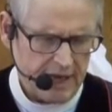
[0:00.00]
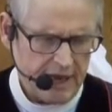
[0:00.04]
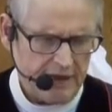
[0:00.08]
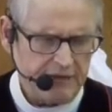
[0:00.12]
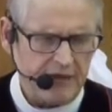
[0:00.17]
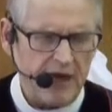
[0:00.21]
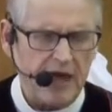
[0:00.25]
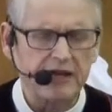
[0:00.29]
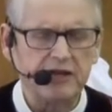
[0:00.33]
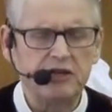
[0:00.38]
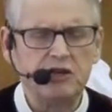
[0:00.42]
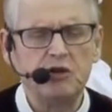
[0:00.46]

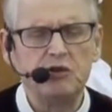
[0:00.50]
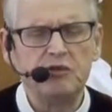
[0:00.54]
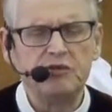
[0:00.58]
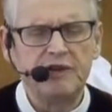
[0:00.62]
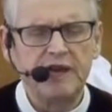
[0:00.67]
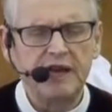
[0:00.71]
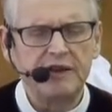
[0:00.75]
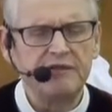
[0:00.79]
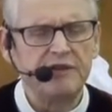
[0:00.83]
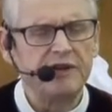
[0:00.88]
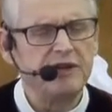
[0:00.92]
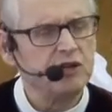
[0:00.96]
that you've
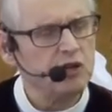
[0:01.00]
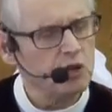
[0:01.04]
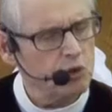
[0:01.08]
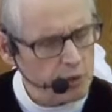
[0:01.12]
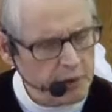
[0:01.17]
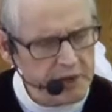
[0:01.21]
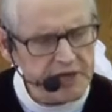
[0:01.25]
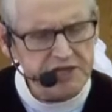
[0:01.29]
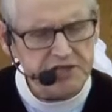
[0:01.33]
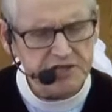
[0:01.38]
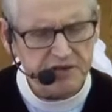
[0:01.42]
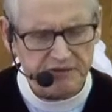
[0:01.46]
given to
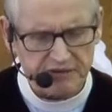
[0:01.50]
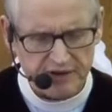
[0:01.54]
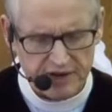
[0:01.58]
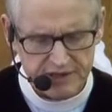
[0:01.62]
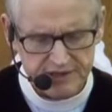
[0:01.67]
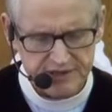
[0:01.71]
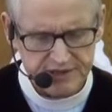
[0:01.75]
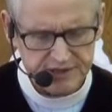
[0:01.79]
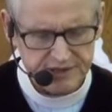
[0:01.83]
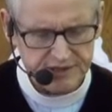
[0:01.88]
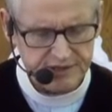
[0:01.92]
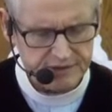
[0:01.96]
each of
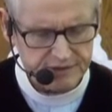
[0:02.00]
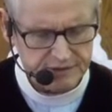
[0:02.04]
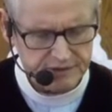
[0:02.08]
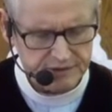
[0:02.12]
us